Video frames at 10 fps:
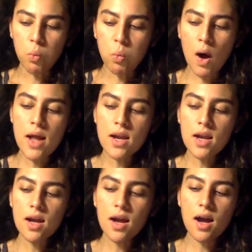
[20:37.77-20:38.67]
what
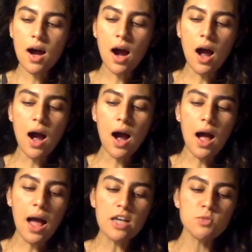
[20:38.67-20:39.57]

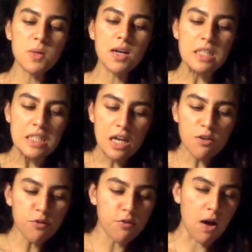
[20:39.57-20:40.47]
has been
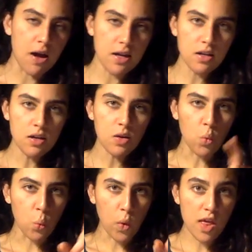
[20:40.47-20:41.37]
identified
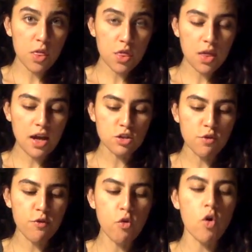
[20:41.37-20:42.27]
with as a
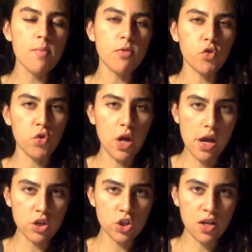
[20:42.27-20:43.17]
form of
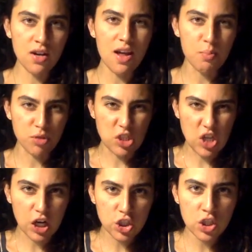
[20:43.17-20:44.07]
creation and
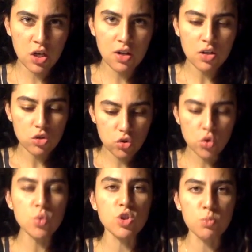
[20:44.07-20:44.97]
production
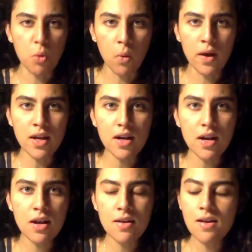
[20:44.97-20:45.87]
to this point
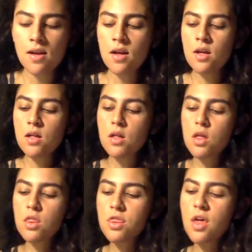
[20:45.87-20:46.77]

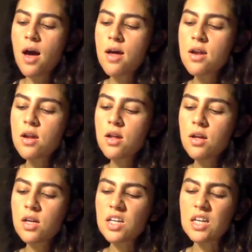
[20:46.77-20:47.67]
that
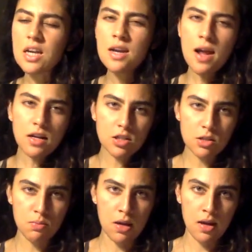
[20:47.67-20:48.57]

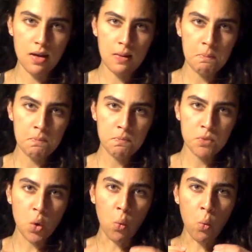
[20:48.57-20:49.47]
connects me
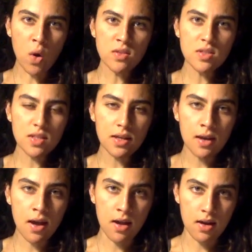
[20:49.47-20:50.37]
once
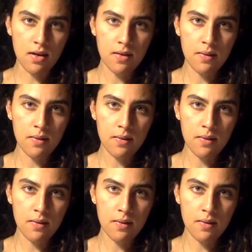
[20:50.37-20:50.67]
again